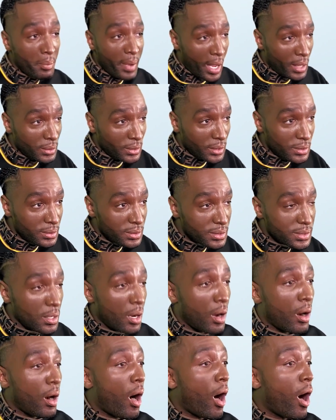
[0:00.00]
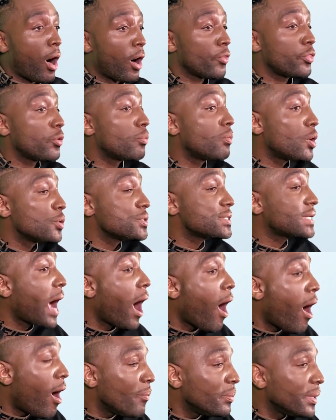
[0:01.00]
imbalance are the most
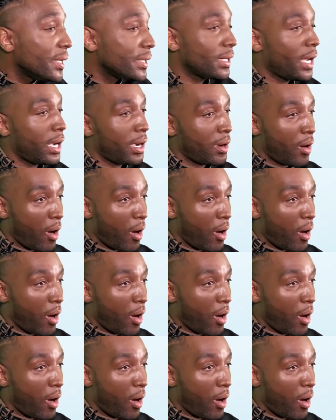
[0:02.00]
common